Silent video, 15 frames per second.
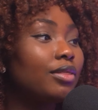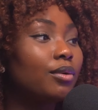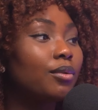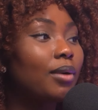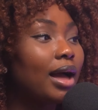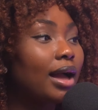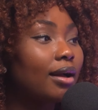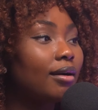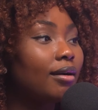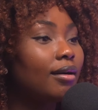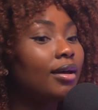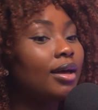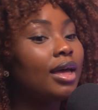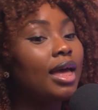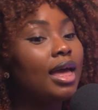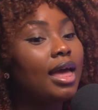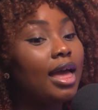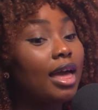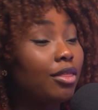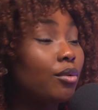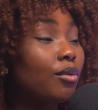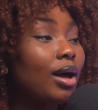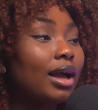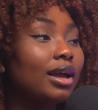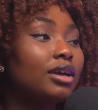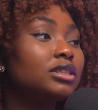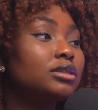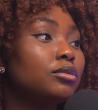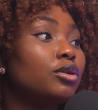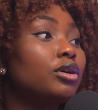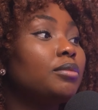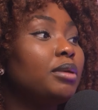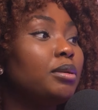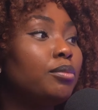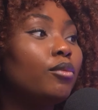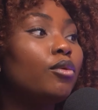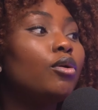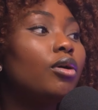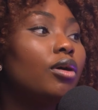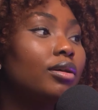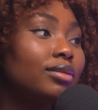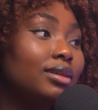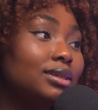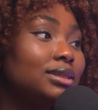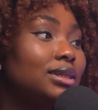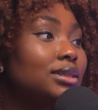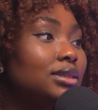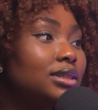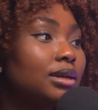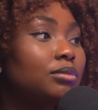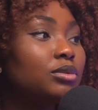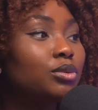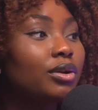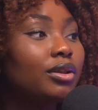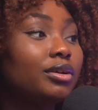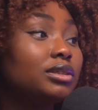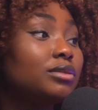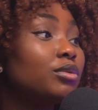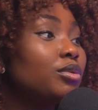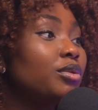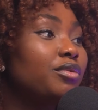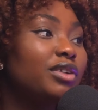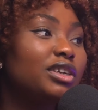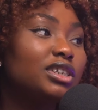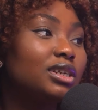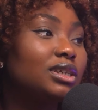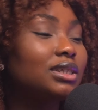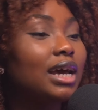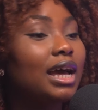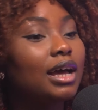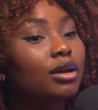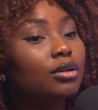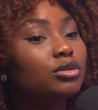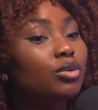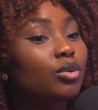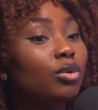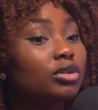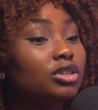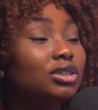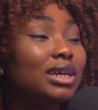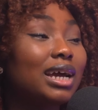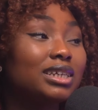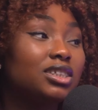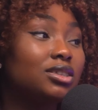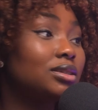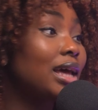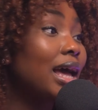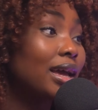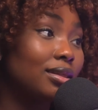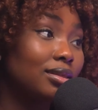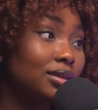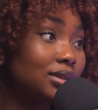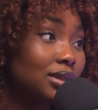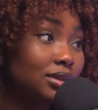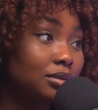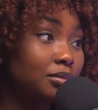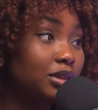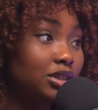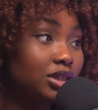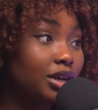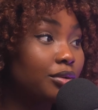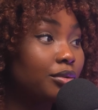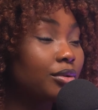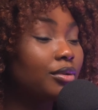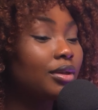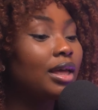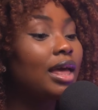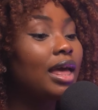ethical hacker. Ethical hacker is going to be more on the systems, whether it's through phishing attacks or just actually just hacking the system in general.